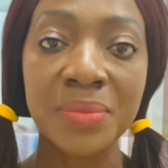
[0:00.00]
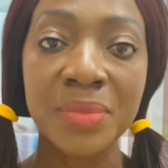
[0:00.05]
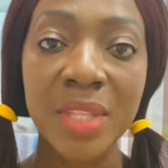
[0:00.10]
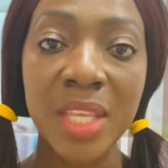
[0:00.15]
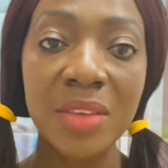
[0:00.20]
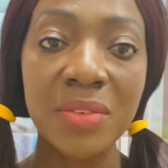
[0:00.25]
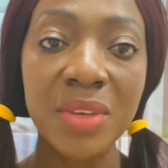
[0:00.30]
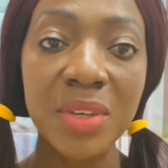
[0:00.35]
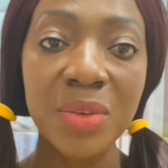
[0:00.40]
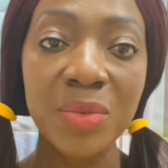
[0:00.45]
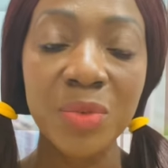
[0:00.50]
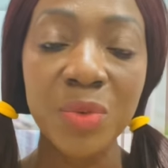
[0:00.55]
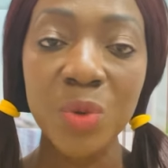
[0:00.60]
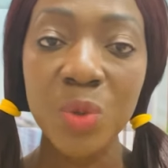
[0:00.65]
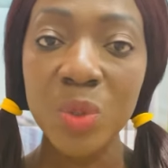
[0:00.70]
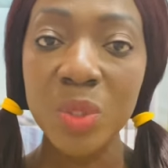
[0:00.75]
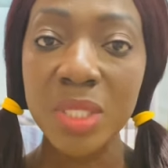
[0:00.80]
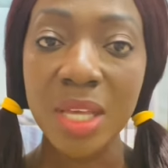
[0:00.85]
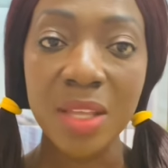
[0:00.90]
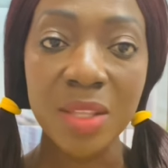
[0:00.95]
Even
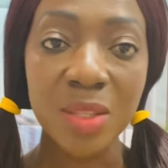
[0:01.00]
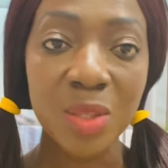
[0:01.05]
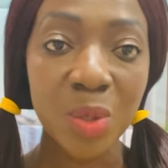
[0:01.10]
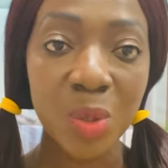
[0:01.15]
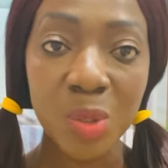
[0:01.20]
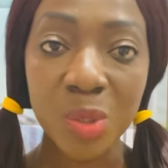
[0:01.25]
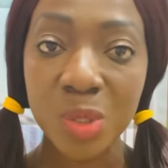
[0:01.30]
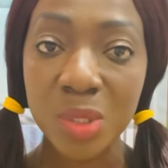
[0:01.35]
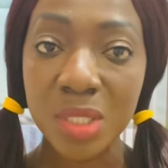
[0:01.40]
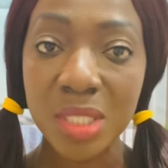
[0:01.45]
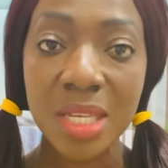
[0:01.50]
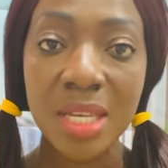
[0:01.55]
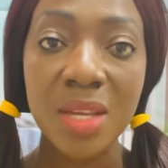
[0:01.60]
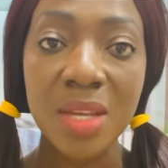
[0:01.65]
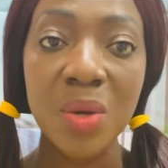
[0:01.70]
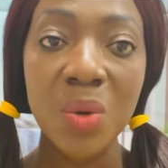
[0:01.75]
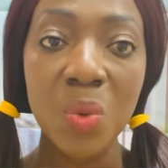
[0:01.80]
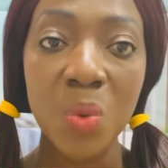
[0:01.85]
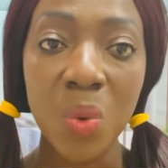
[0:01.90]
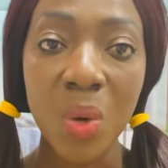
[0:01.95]
fools are thought
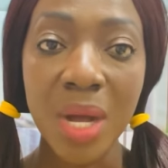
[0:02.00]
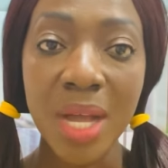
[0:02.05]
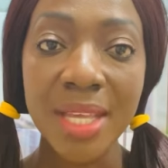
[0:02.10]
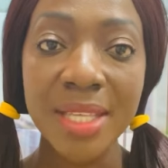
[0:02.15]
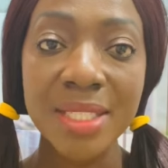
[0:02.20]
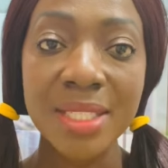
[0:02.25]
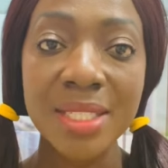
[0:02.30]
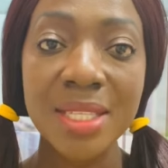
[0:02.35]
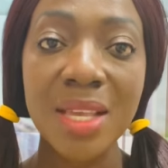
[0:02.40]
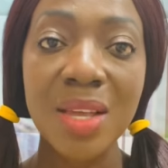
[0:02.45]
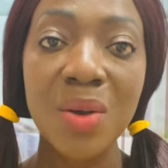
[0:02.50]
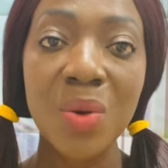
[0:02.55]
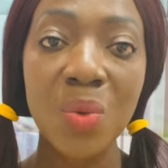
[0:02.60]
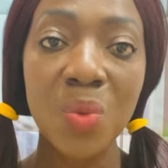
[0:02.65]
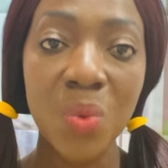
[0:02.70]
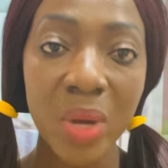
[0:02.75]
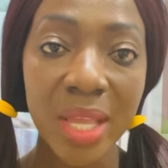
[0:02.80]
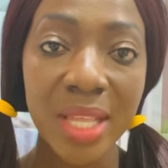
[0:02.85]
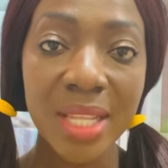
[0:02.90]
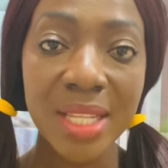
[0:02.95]
wise
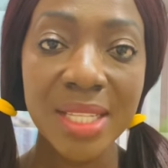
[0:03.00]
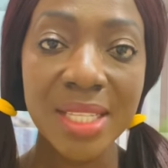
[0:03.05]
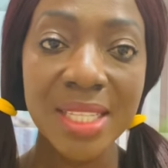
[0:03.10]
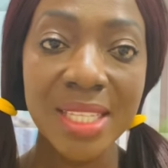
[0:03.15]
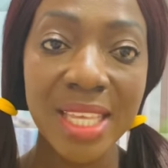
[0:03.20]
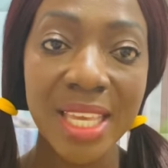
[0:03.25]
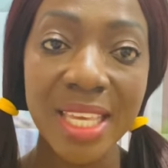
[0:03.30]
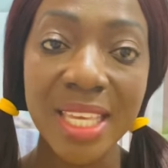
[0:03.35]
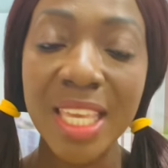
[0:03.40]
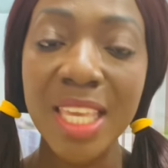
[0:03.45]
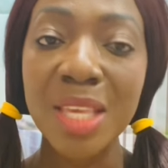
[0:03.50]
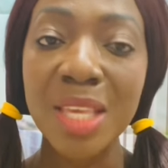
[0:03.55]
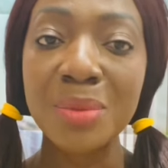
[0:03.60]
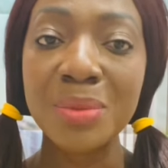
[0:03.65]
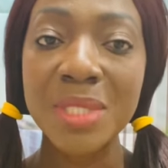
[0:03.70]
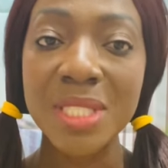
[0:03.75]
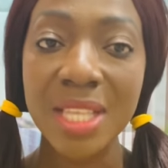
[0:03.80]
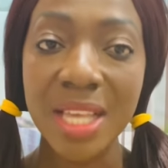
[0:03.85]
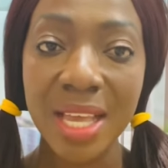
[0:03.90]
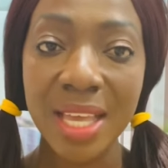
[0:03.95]
when they keep
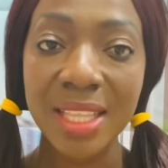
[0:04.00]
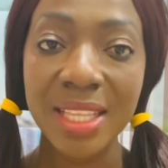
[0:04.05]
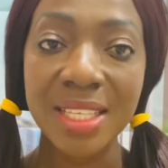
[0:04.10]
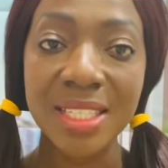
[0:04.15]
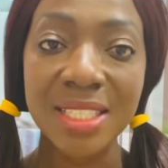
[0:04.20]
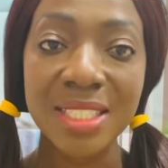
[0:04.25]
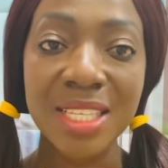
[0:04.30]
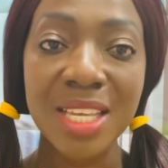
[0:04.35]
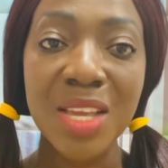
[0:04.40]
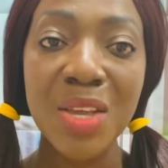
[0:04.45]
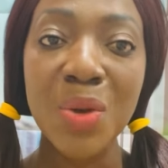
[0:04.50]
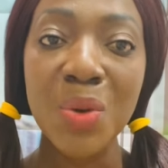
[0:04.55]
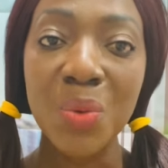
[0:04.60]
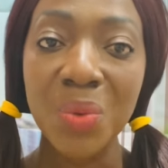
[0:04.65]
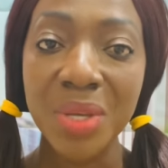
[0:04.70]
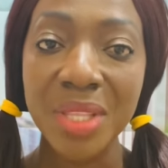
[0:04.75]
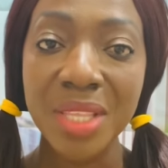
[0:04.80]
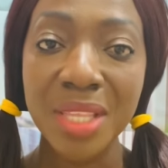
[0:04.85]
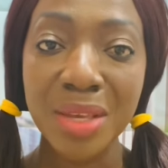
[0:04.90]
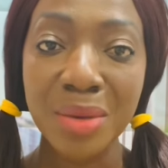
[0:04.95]
silent.
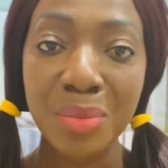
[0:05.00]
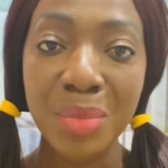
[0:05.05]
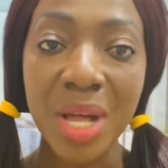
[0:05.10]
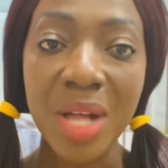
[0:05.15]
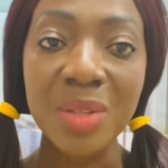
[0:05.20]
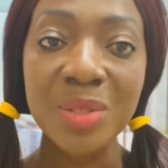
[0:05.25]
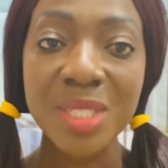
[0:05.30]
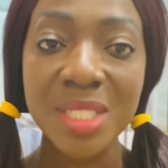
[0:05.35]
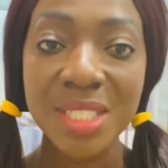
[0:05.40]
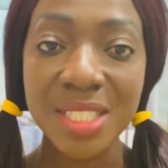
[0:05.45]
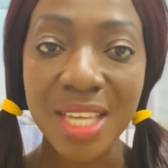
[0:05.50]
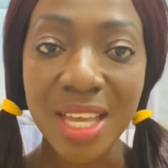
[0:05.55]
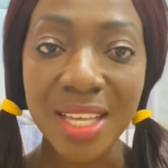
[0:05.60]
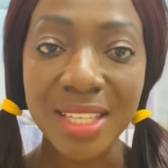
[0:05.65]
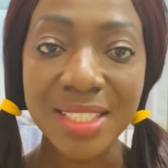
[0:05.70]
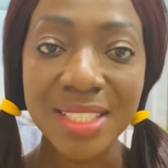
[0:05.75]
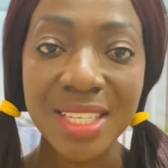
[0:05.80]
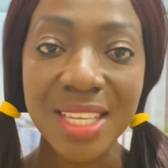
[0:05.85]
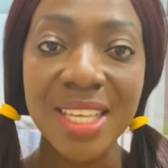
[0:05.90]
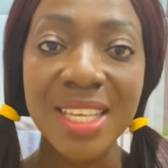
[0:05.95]
With their mouths
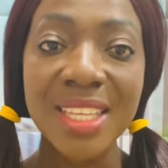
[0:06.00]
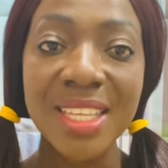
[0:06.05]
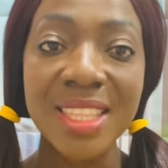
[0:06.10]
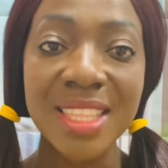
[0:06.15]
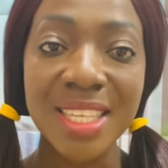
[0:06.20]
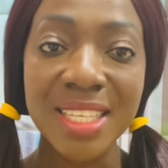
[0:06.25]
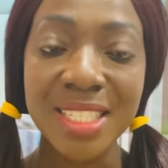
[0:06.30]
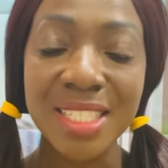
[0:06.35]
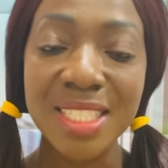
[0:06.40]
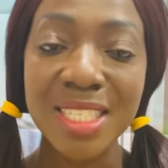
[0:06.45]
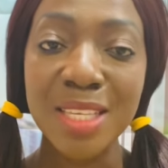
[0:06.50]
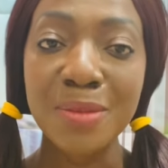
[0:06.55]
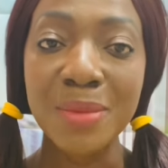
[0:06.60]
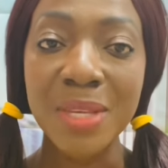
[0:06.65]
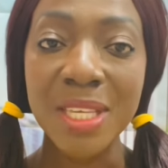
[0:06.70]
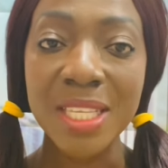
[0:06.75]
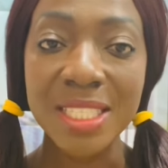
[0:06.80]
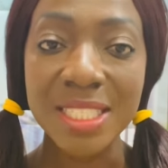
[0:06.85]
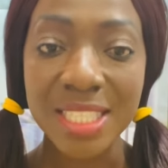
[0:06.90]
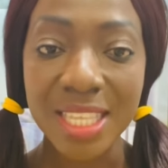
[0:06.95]
shut, they seem
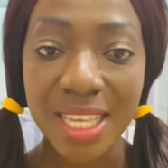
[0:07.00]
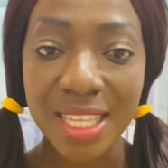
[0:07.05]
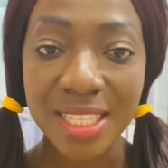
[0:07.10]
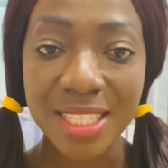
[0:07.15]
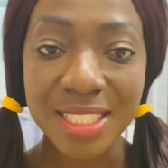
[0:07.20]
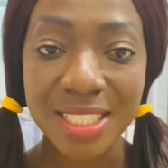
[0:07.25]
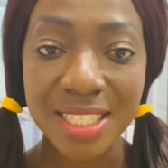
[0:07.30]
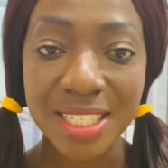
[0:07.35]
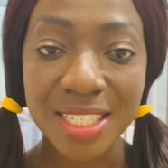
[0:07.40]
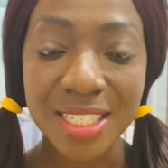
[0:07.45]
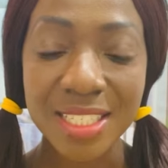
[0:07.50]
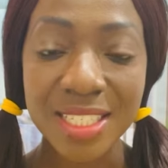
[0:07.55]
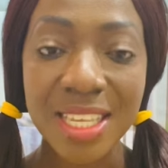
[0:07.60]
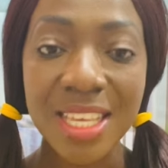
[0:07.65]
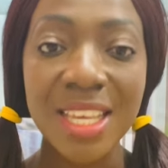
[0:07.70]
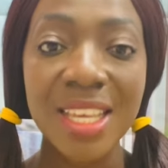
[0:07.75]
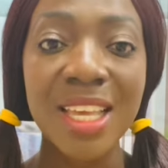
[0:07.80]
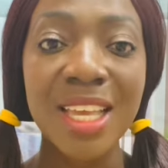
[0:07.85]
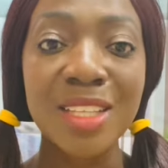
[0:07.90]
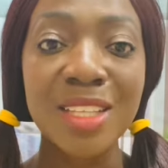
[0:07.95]
intelligent.
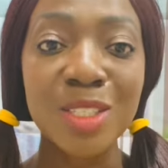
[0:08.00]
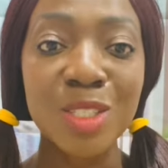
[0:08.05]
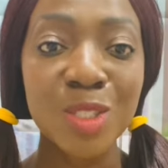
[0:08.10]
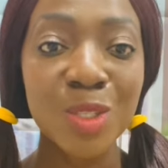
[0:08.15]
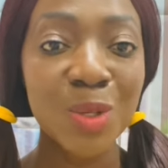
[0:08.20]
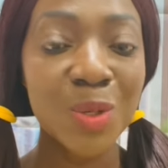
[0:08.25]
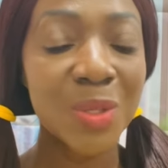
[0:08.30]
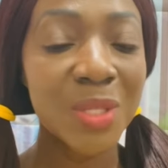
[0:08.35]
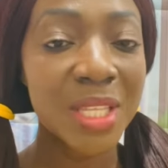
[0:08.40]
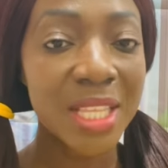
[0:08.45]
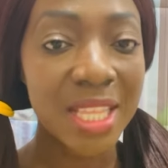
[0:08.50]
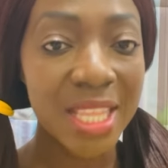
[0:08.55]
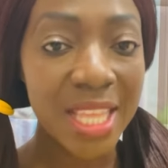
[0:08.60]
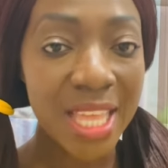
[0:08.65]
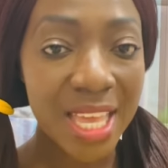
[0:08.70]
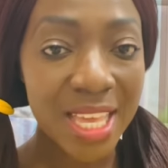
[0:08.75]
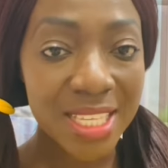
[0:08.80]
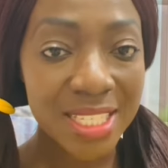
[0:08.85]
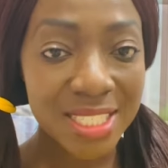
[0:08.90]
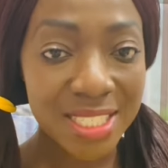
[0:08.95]
And so the
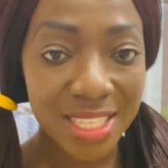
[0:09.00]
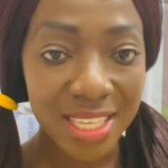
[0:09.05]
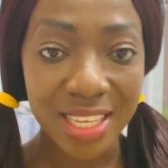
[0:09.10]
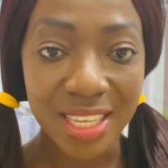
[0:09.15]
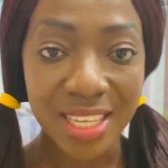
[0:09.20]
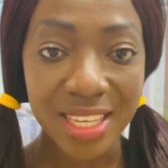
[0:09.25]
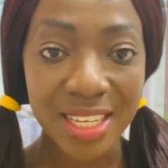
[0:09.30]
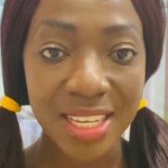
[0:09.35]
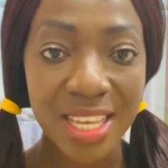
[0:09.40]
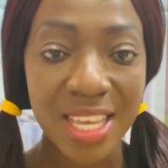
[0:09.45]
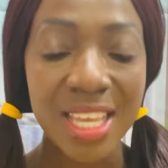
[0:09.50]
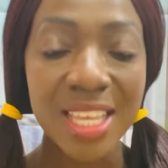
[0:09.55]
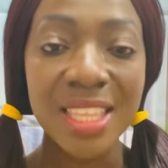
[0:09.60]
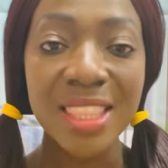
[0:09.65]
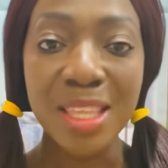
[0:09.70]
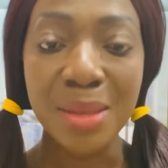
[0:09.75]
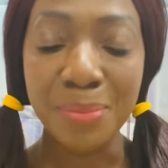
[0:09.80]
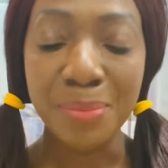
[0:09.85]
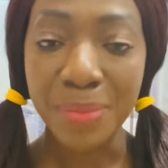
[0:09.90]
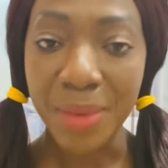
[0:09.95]
less said,
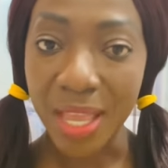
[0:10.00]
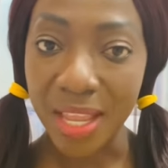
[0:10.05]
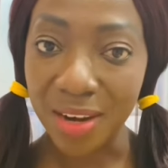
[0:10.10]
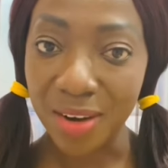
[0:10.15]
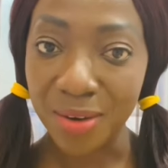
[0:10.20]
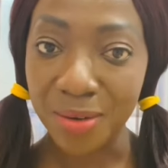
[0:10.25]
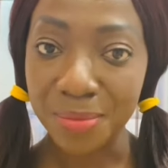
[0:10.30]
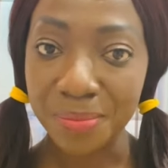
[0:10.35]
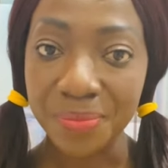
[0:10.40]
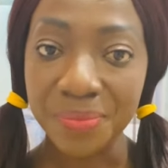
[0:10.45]
the better.